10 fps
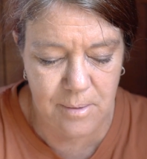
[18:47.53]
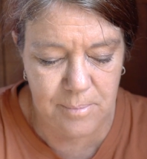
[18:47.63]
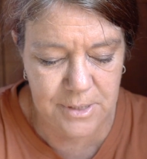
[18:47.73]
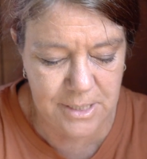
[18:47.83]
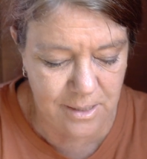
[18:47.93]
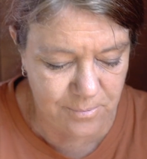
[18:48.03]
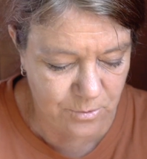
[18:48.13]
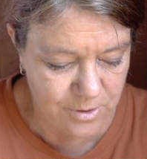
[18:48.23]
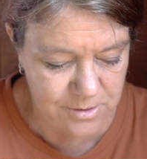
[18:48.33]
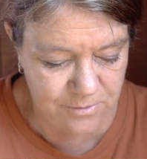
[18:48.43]
my
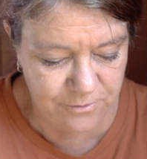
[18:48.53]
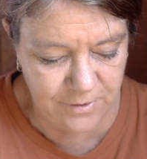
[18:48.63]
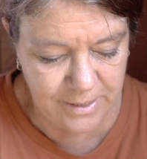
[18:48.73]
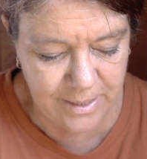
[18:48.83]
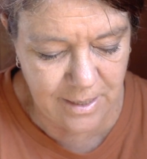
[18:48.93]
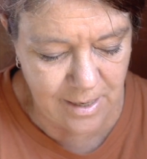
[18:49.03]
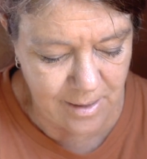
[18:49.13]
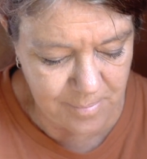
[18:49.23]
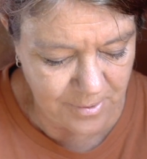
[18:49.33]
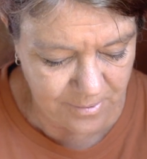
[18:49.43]
table is filling up.